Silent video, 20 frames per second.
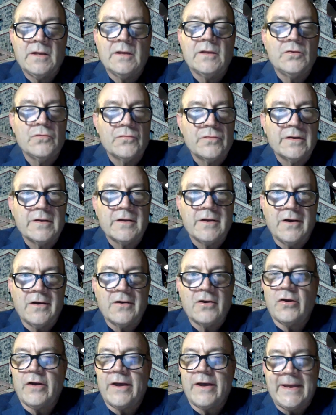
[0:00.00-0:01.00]
You can
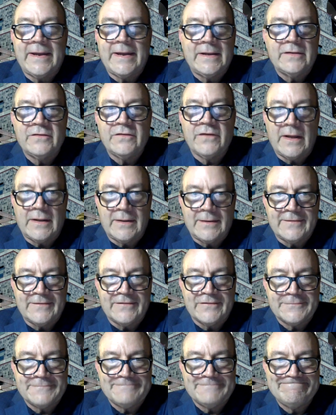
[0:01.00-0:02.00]
conquer any
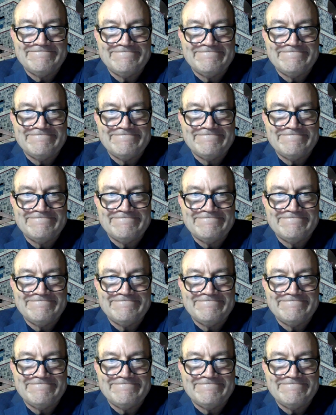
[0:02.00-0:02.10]
challenge.